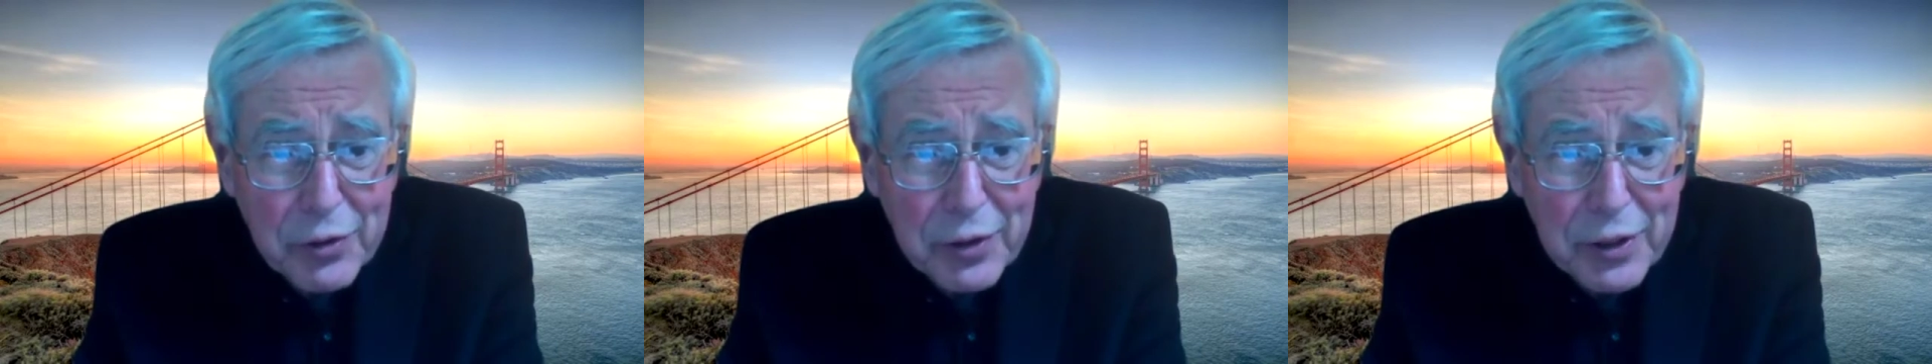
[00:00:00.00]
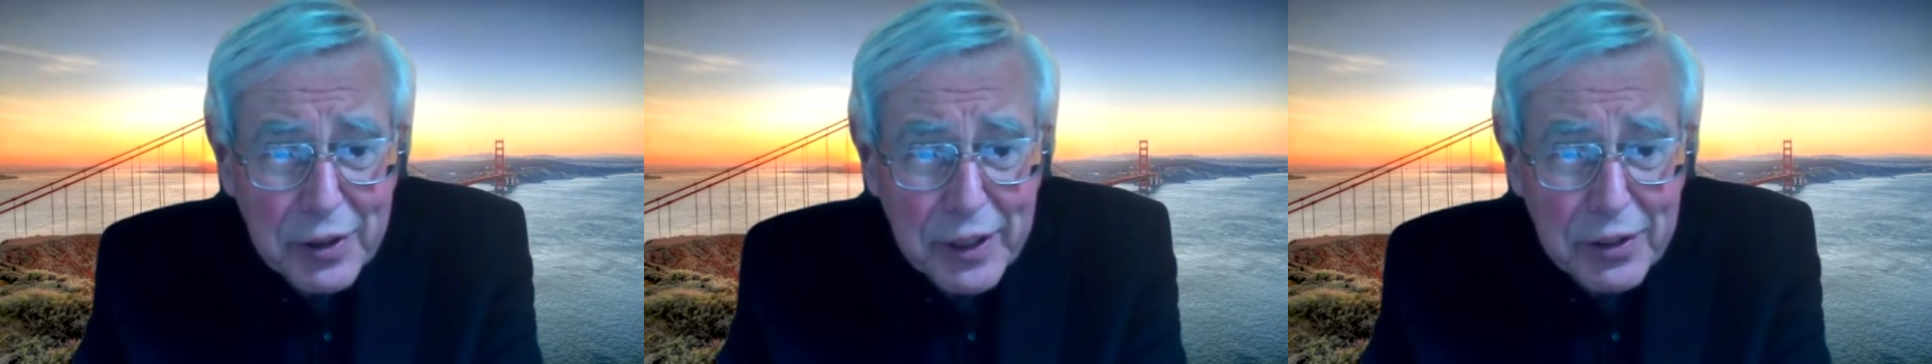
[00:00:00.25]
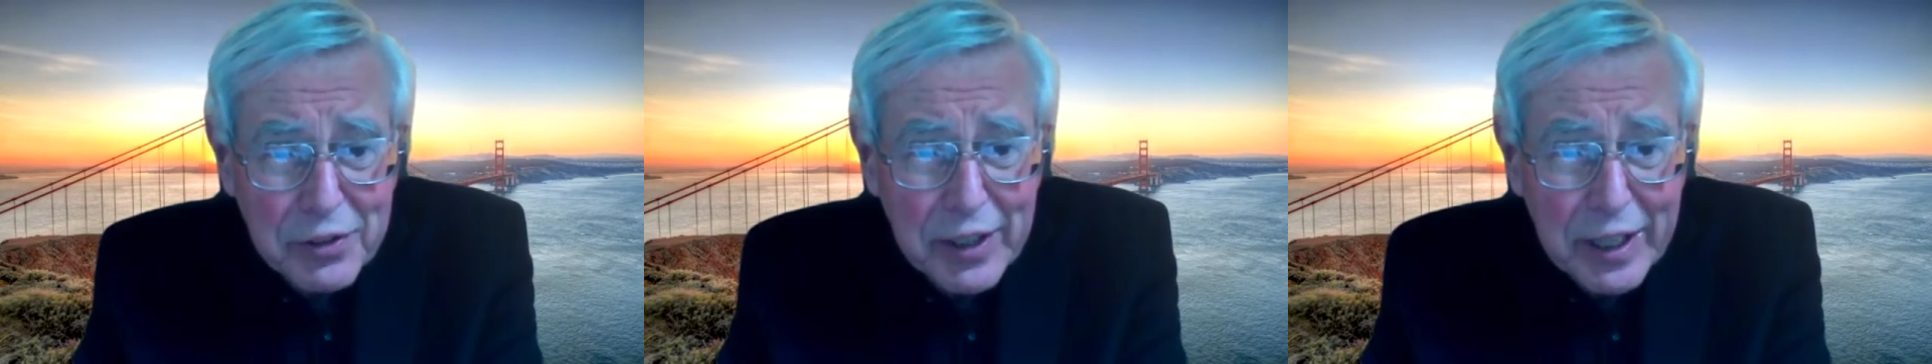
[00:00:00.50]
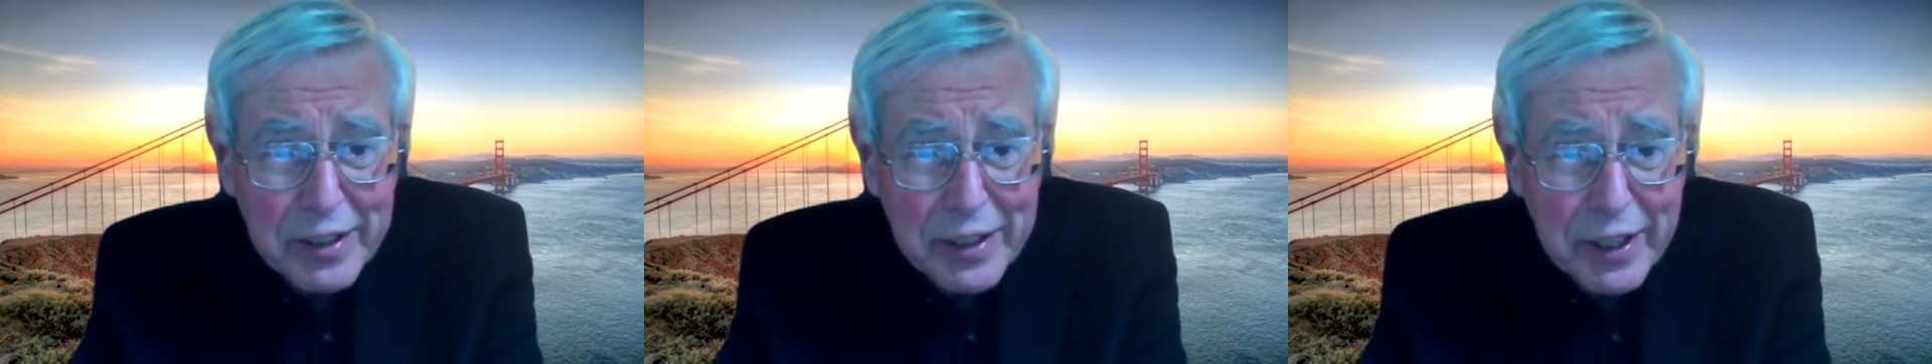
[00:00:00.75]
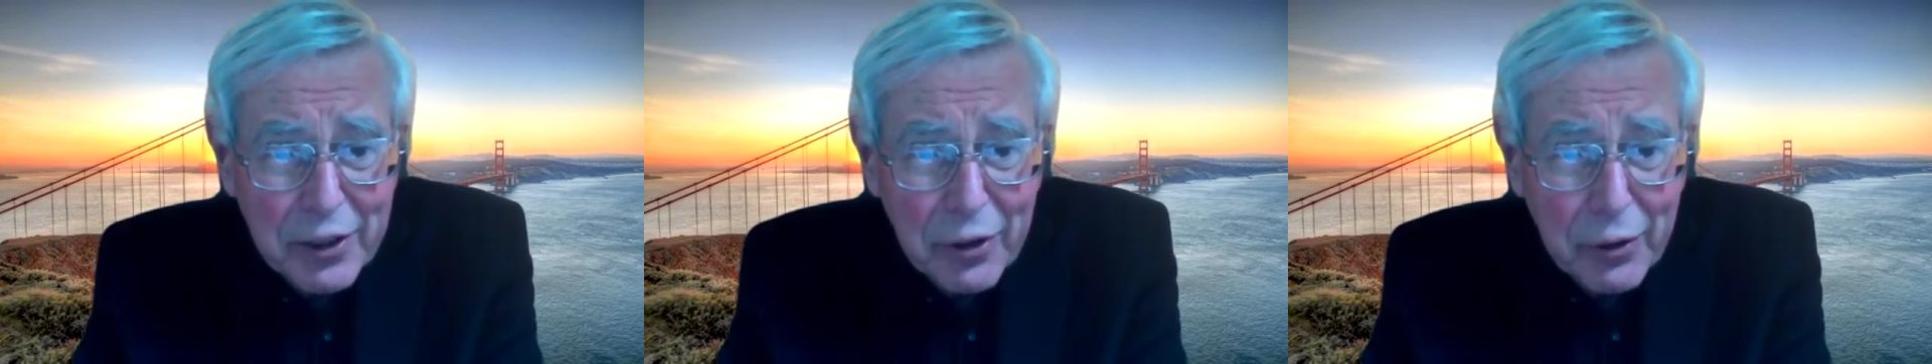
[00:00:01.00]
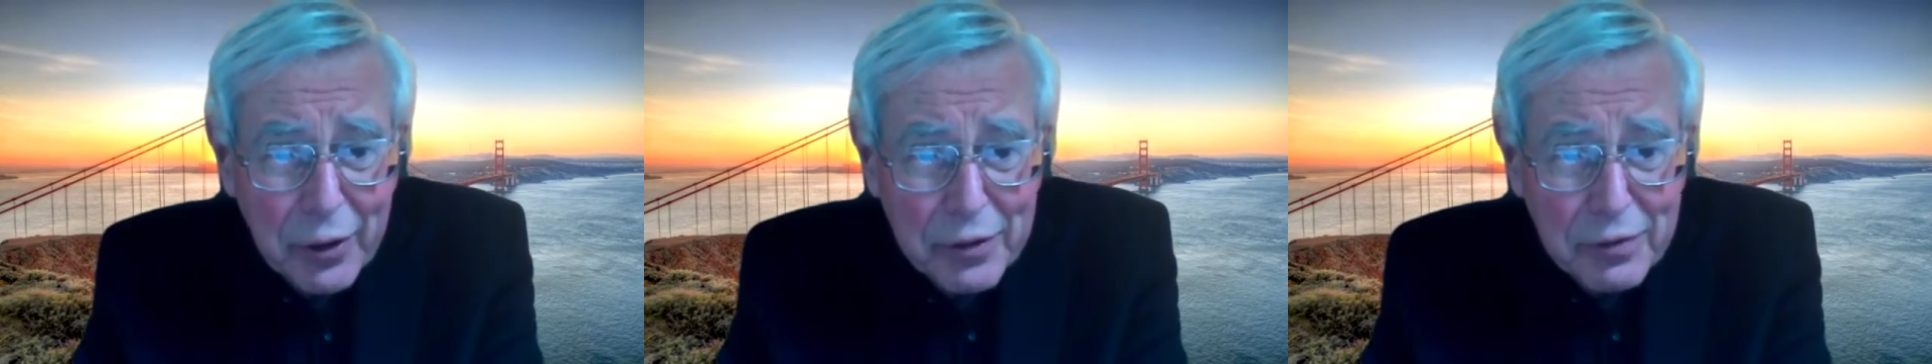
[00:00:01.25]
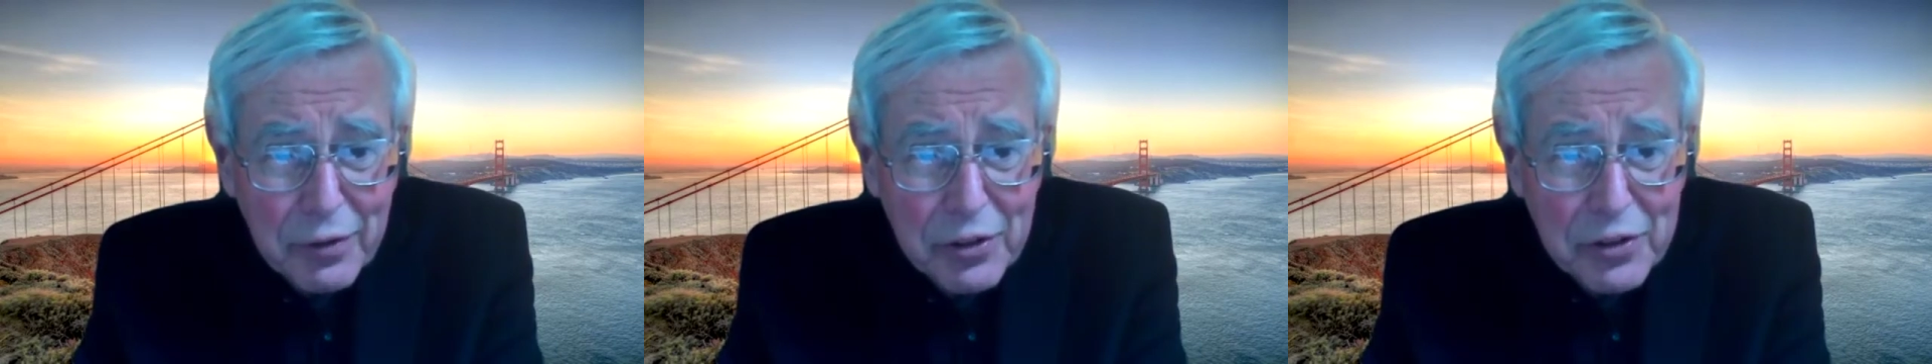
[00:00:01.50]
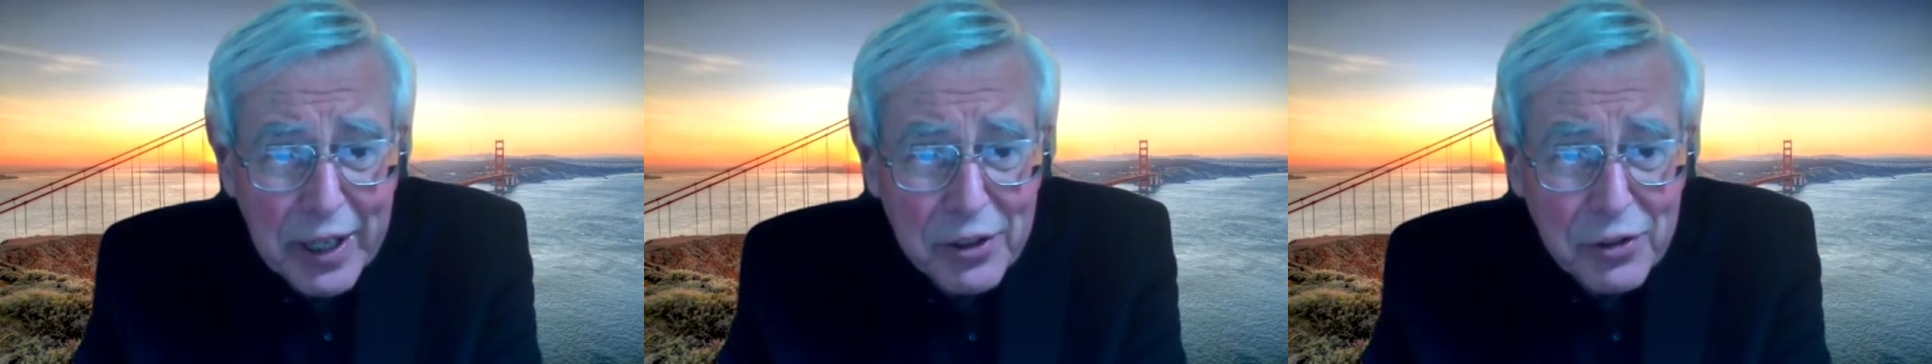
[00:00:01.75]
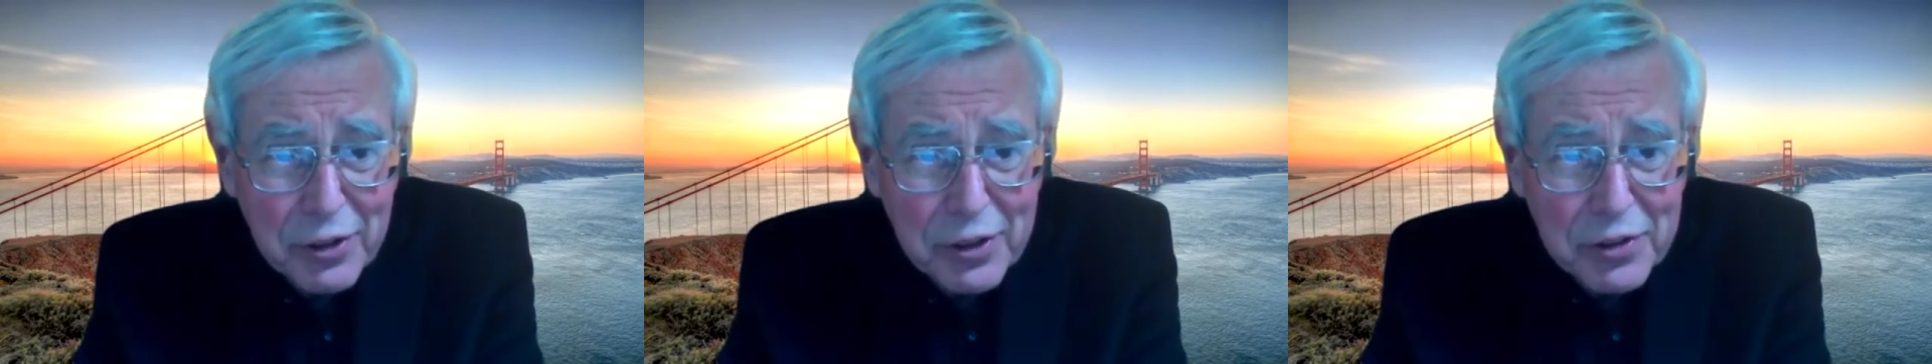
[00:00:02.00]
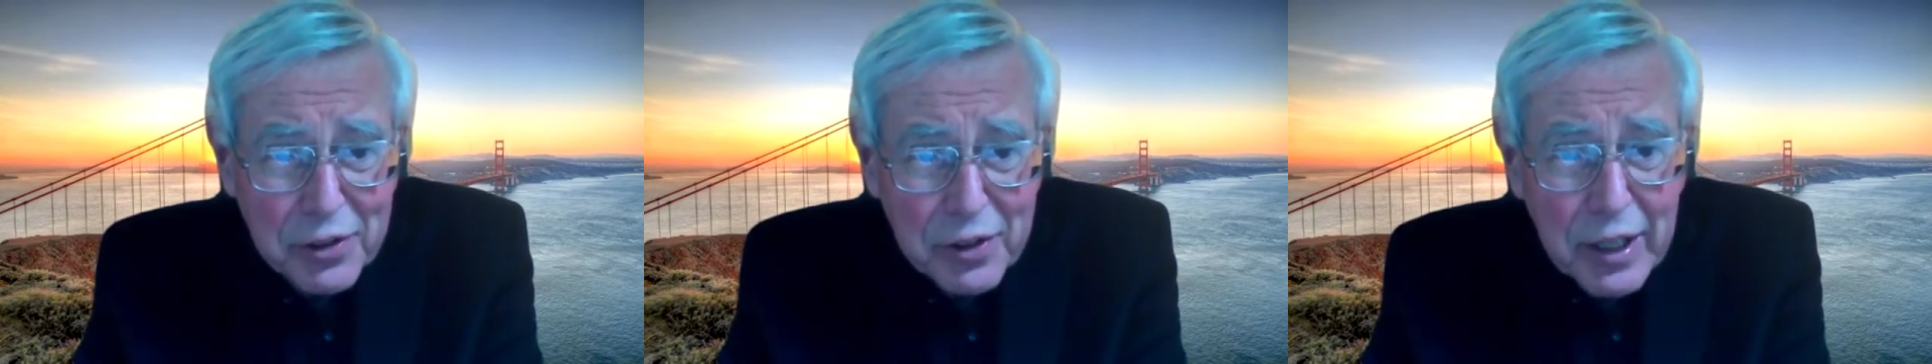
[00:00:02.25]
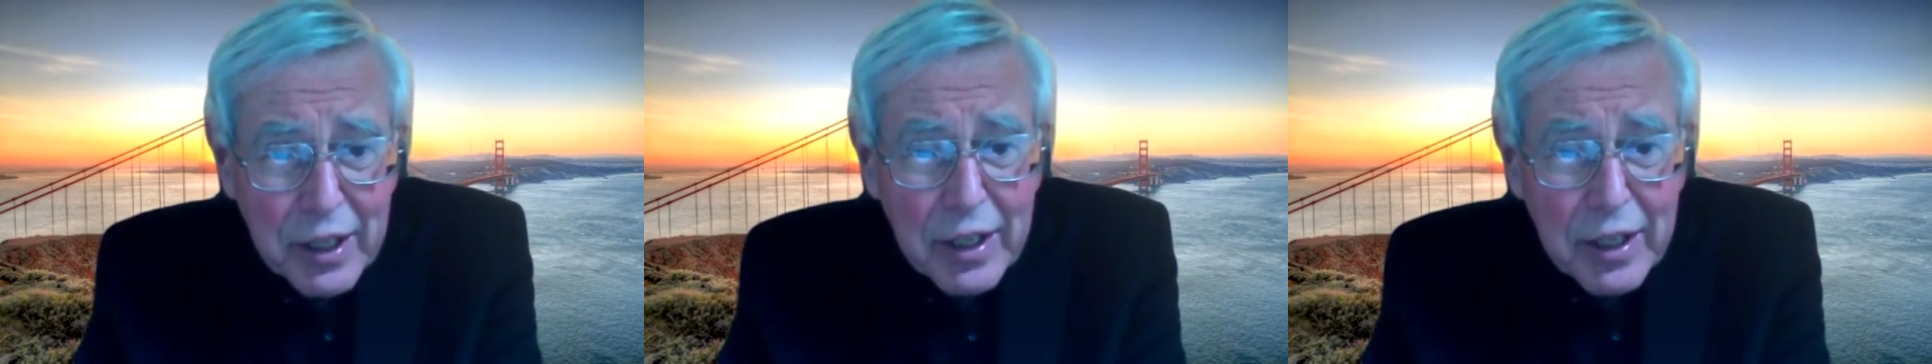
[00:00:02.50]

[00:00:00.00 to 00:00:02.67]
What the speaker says: you could get San Diego and Los Angeles and